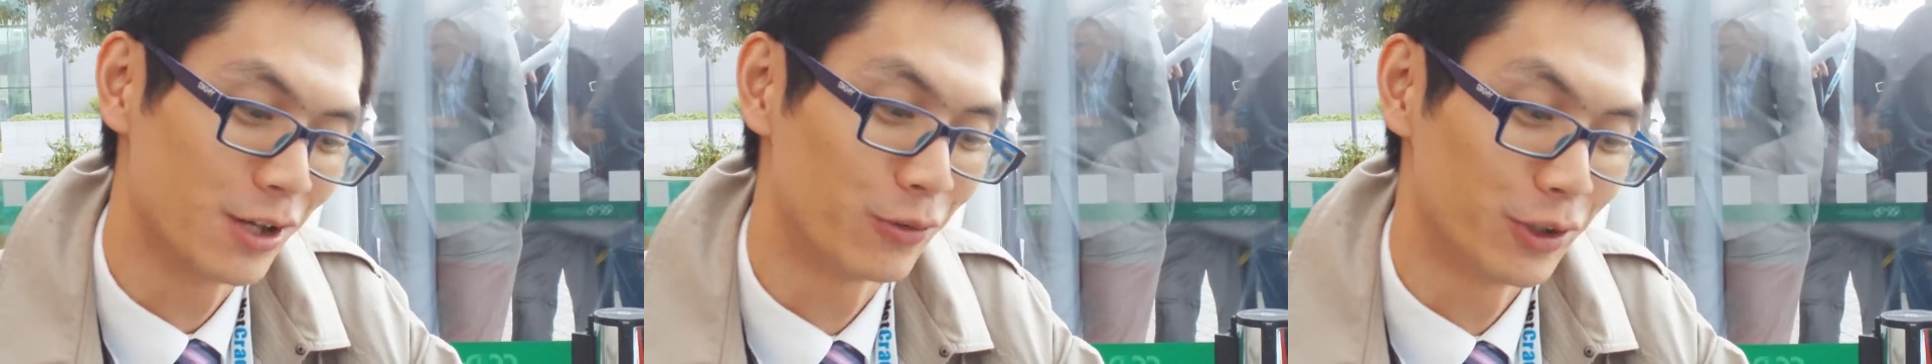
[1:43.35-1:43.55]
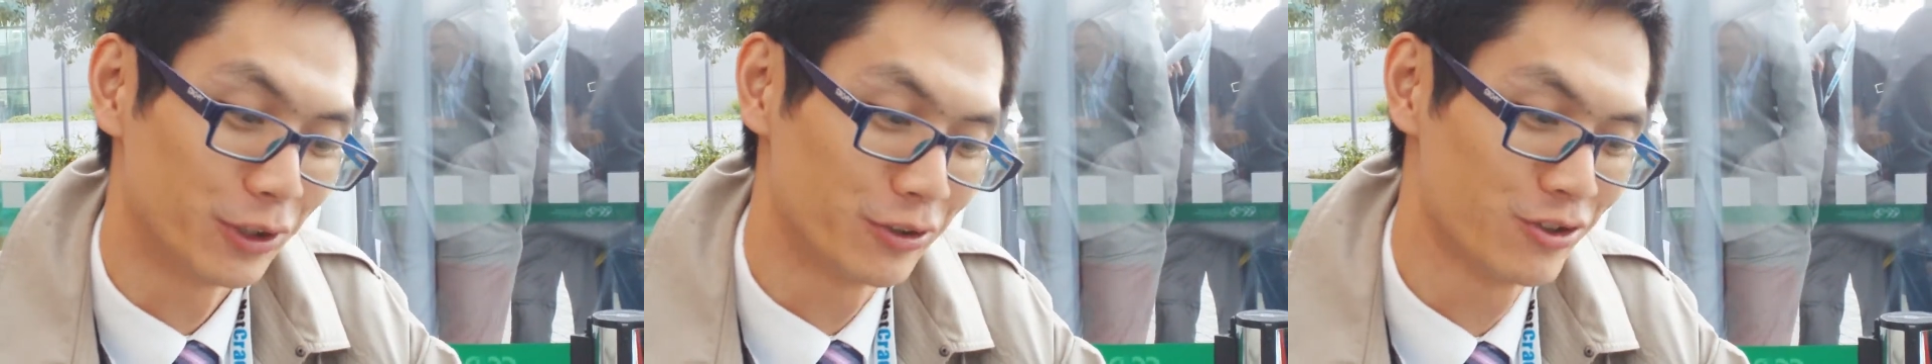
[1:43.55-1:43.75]

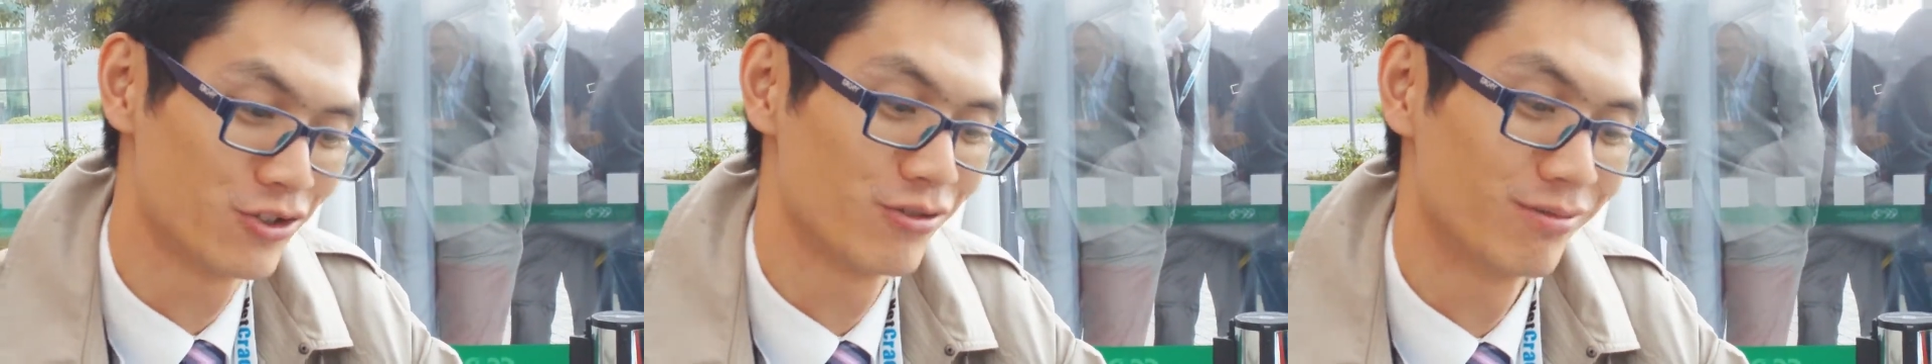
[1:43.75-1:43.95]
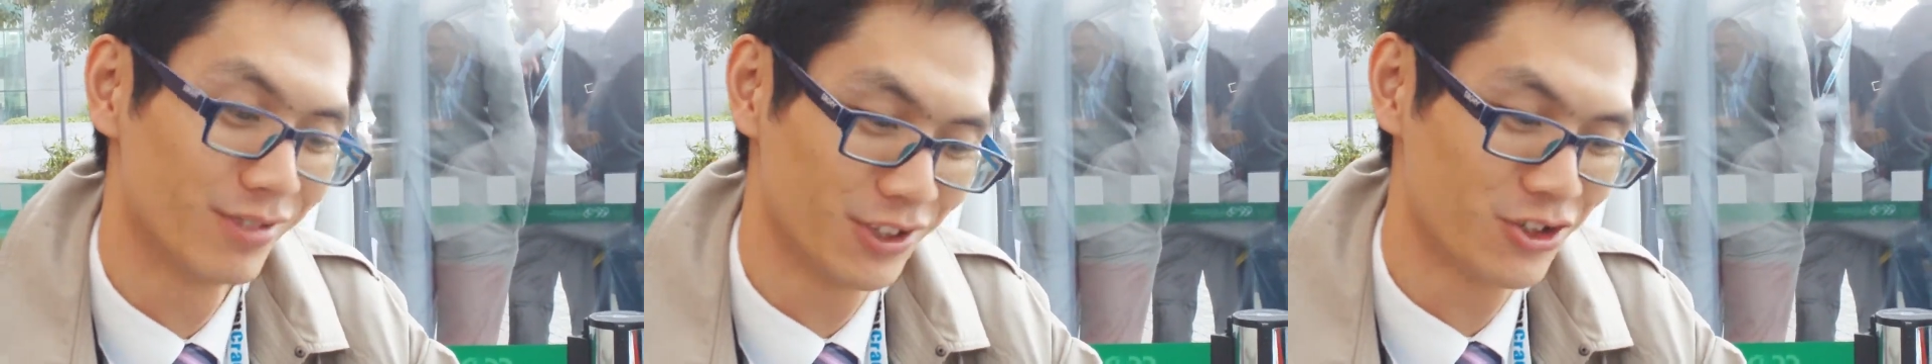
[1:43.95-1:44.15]

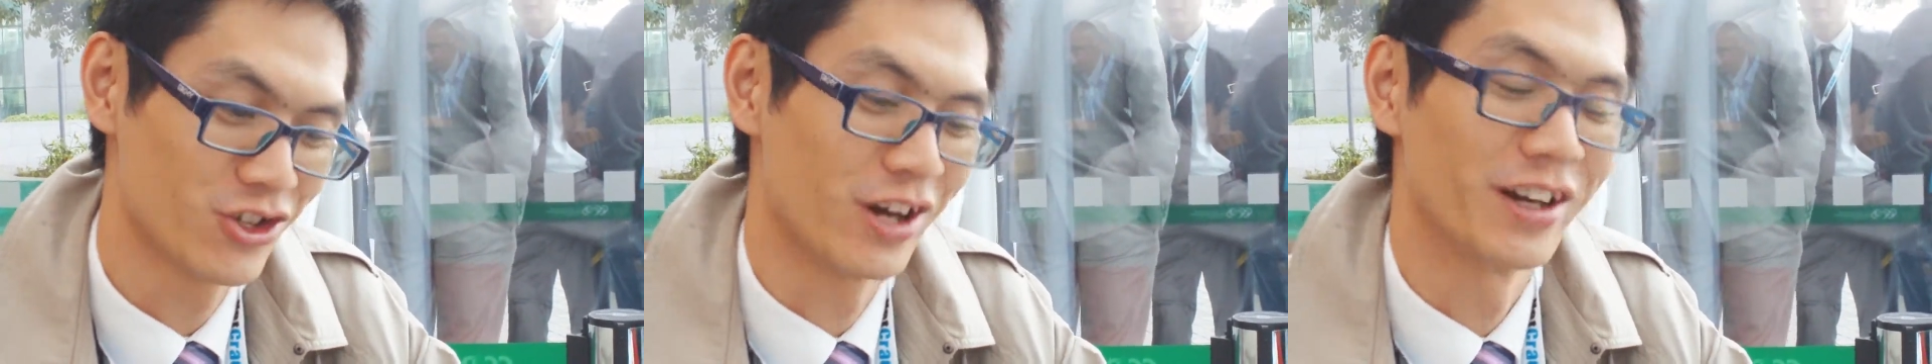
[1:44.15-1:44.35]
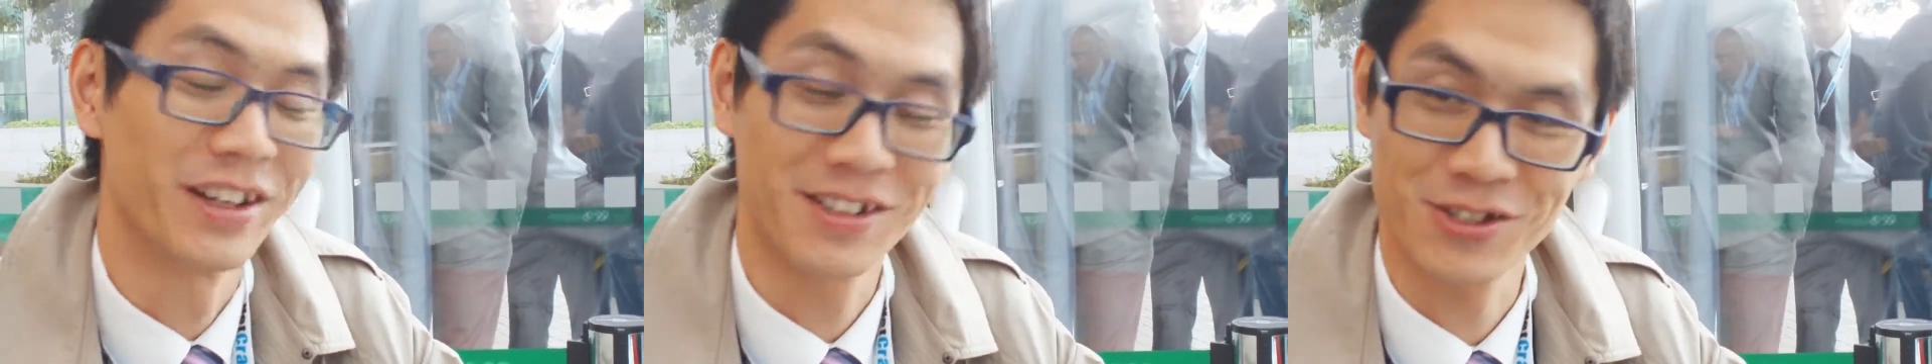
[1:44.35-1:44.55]
our
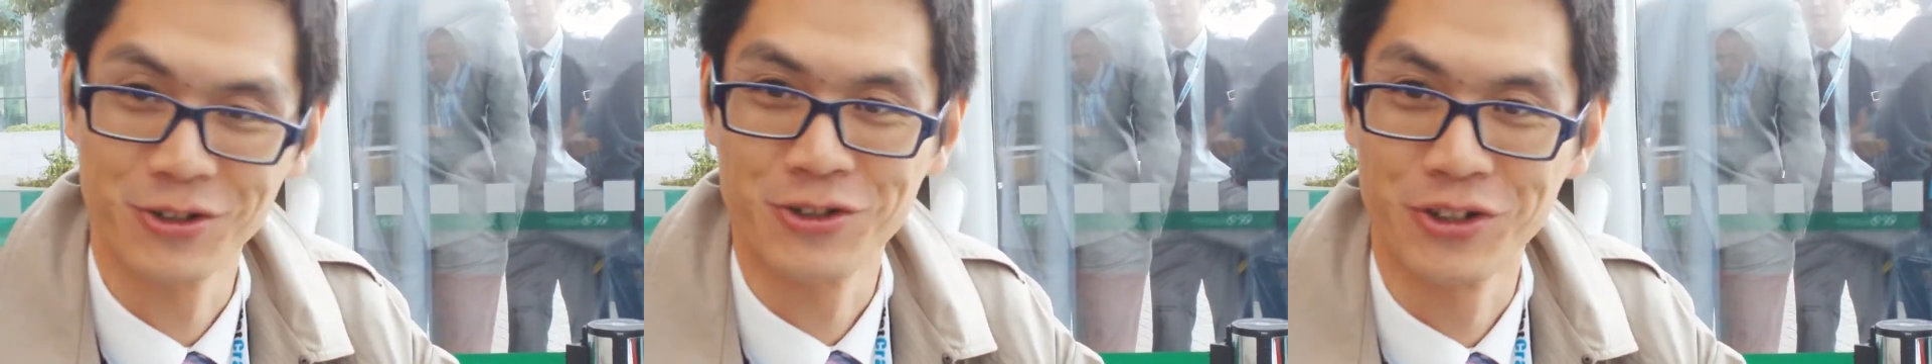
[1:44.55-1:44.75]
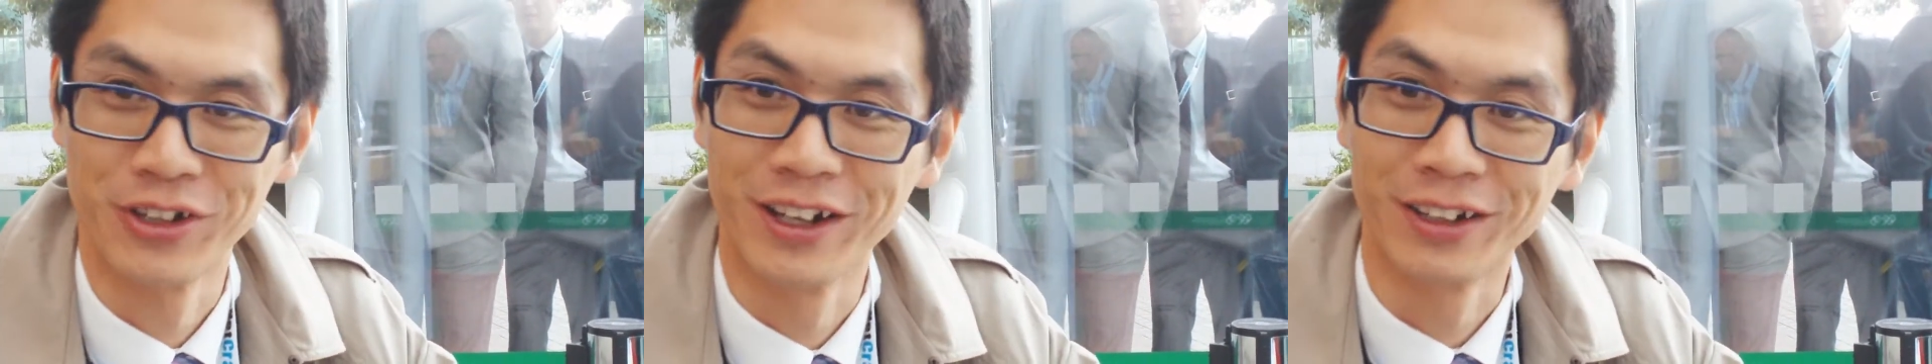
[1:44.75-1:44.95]
Chinese
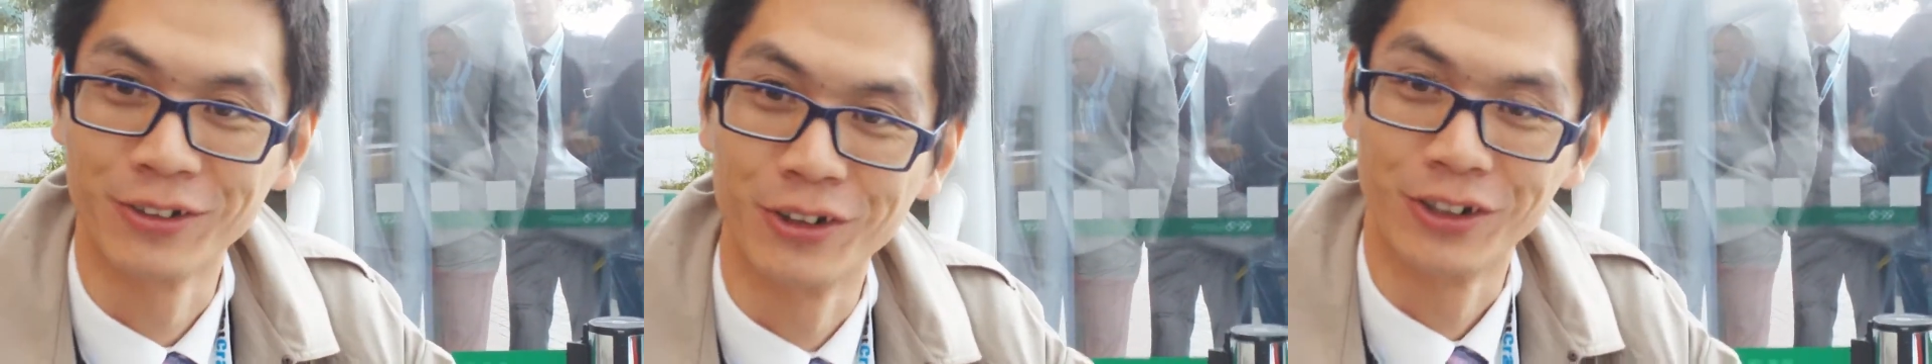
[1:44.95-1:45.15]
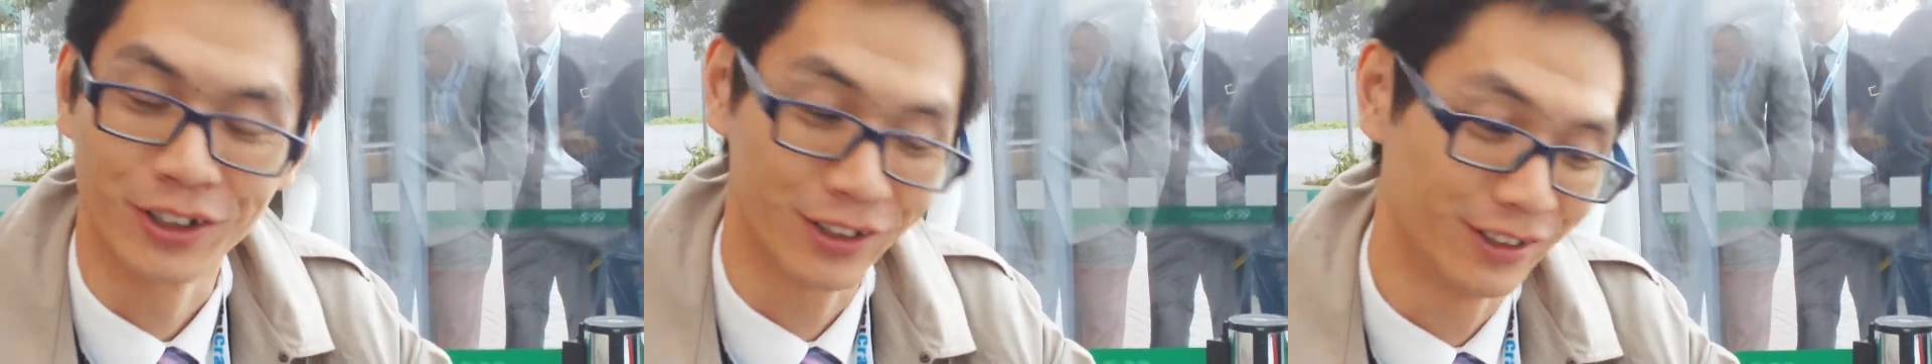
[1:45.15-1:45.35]
social
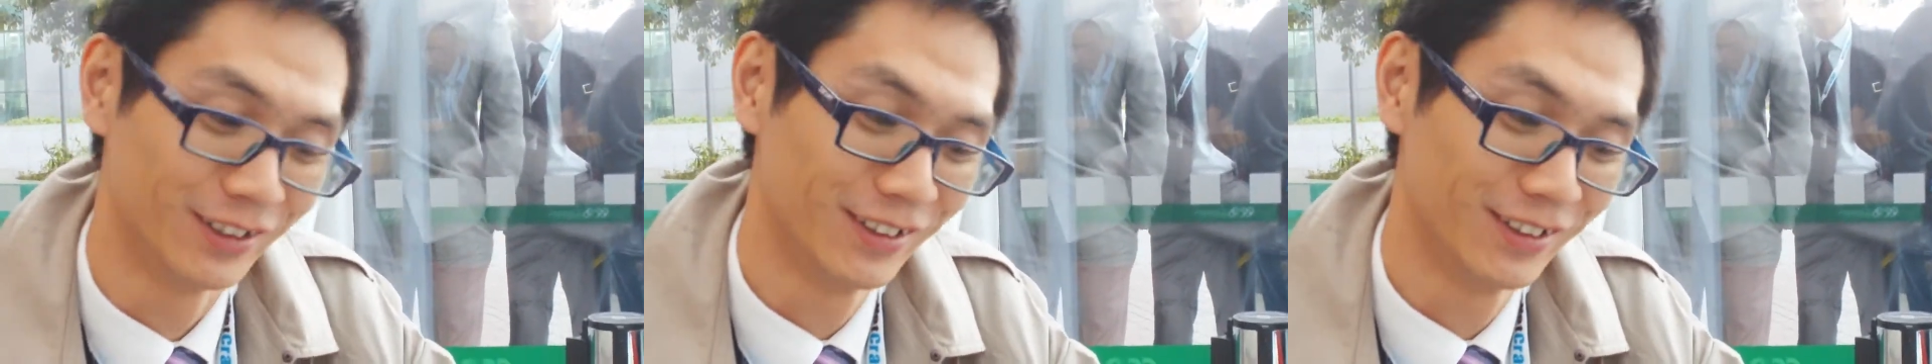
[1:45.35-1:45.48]
network.